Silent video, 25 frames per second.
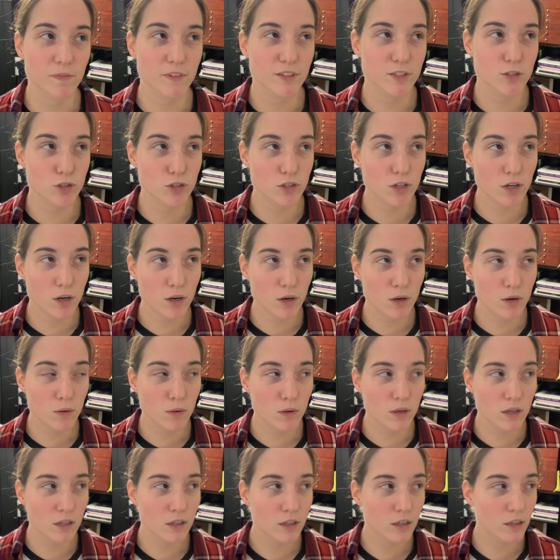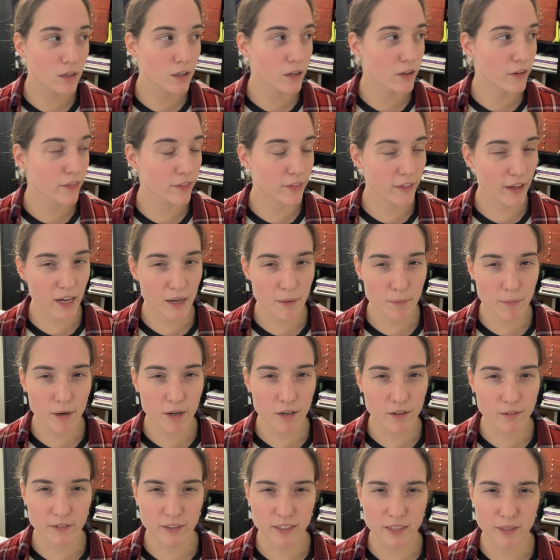So that
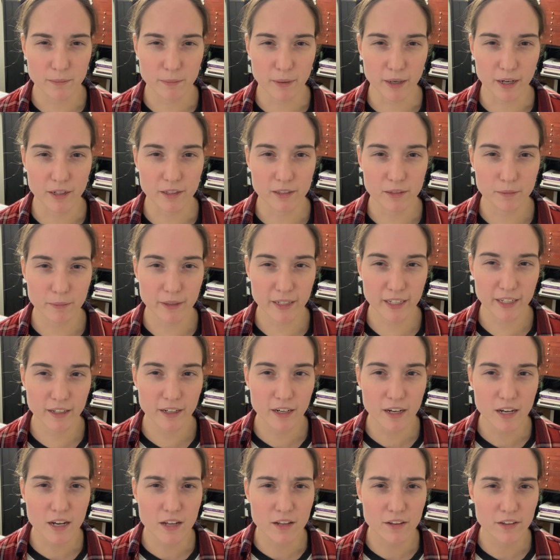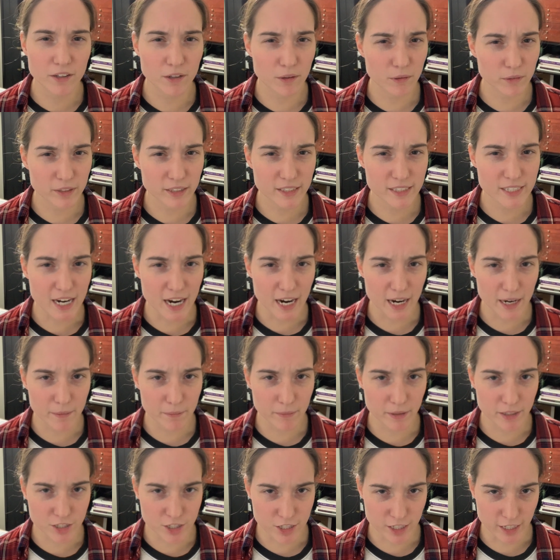part really bugged me. The only time
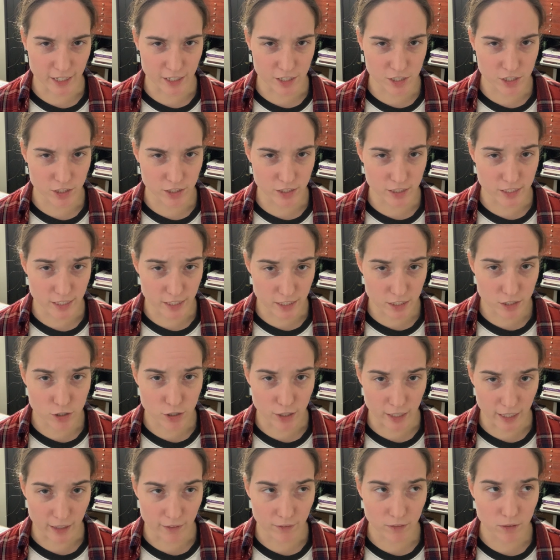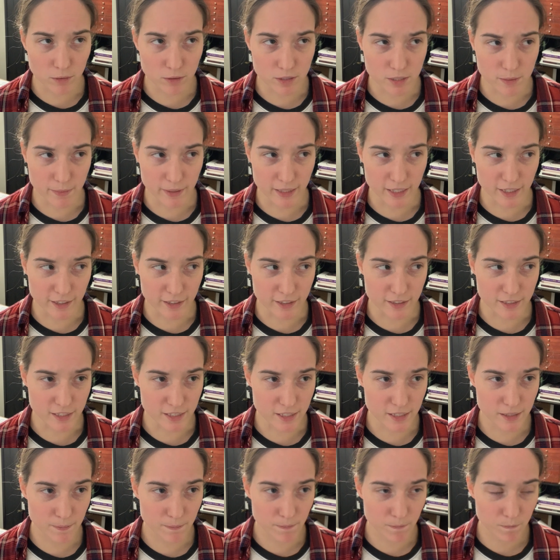that she actually did travel was
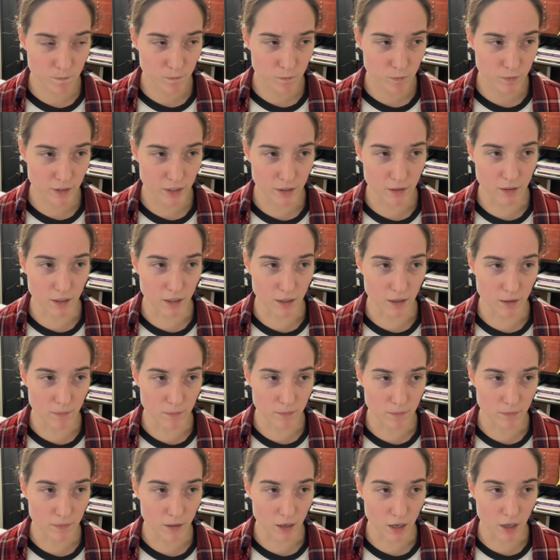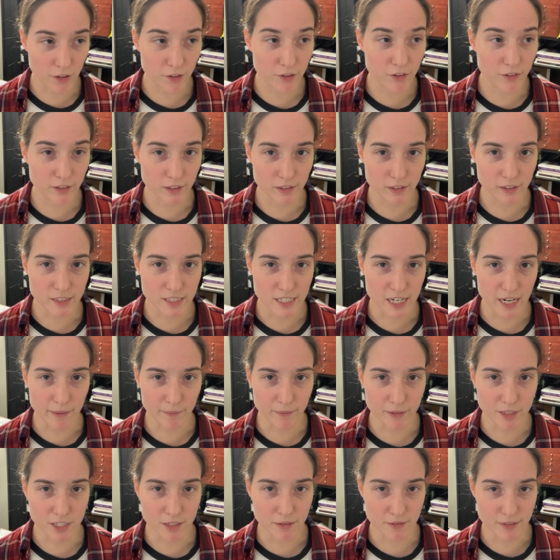because, other than the time
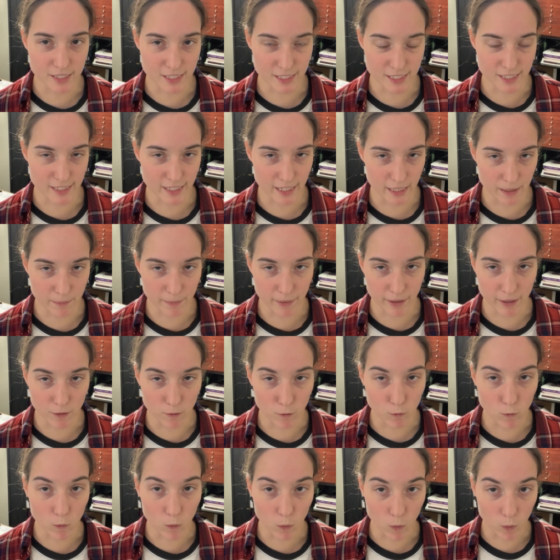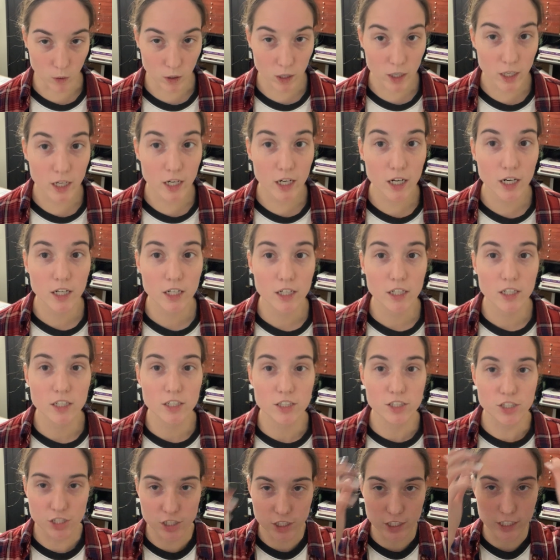that she was escaping war,
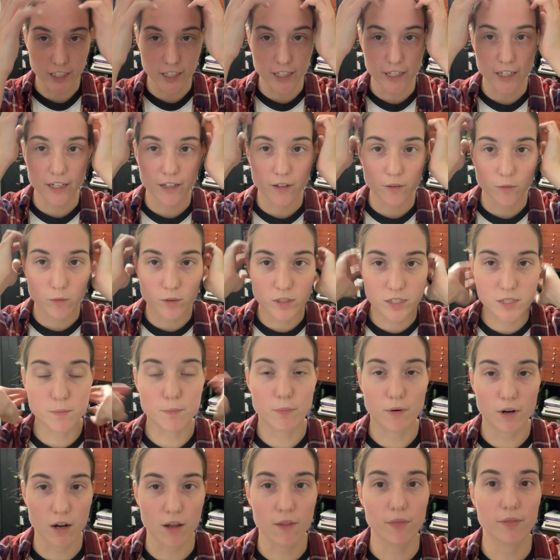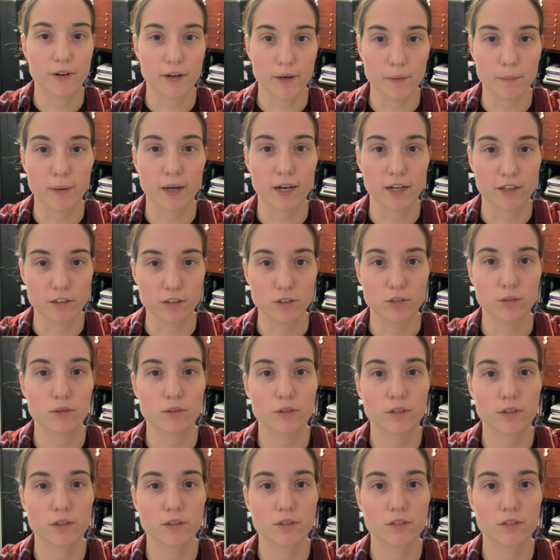she was brought there by Luke.